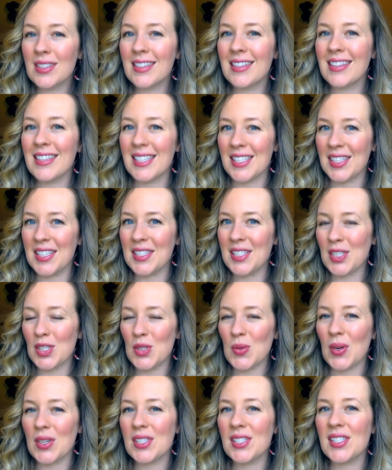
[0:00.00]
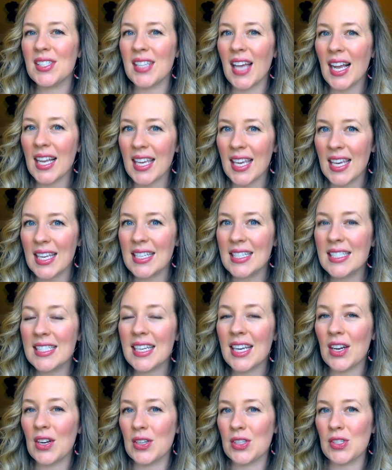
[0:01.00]
this leads us to our second
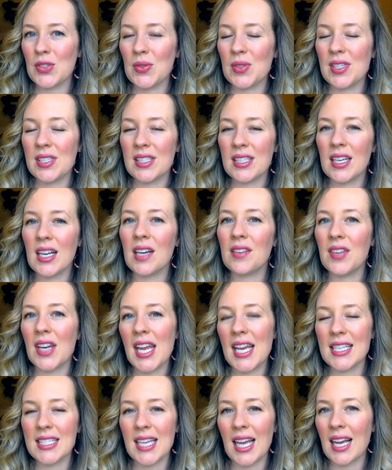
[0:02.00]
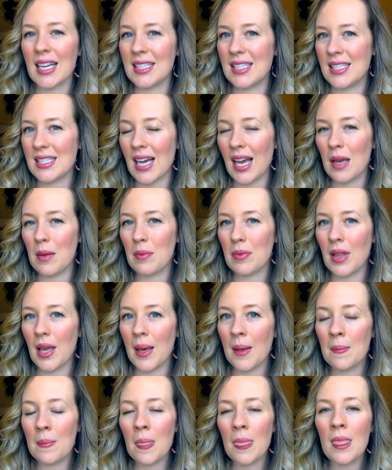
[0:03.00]
characteristic of an anti-acne diet
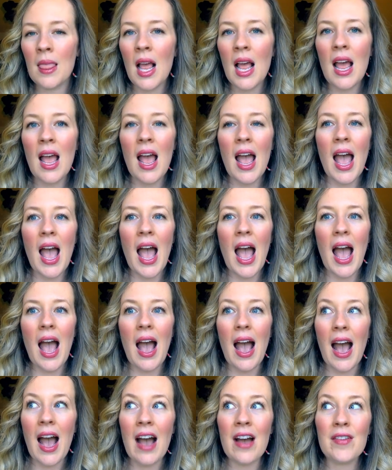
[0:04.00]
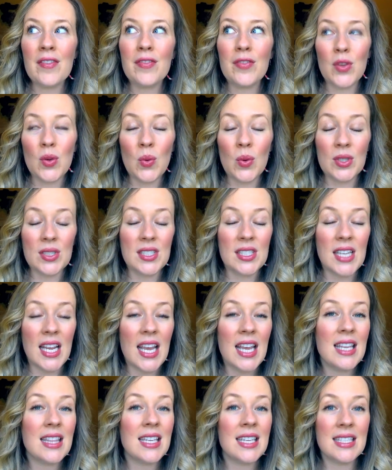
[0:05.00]
plan, have your
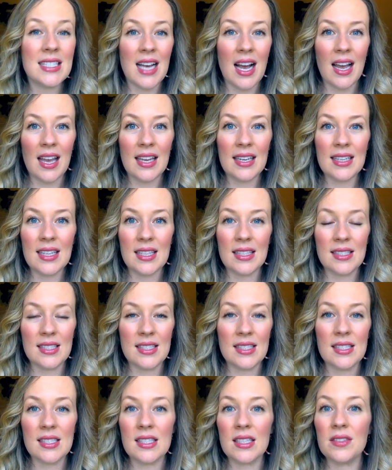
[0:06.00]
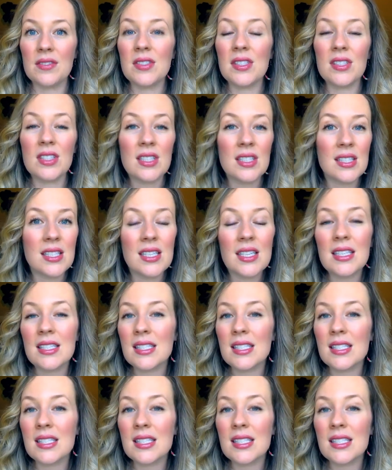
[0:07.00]
daily diet consist of 60 to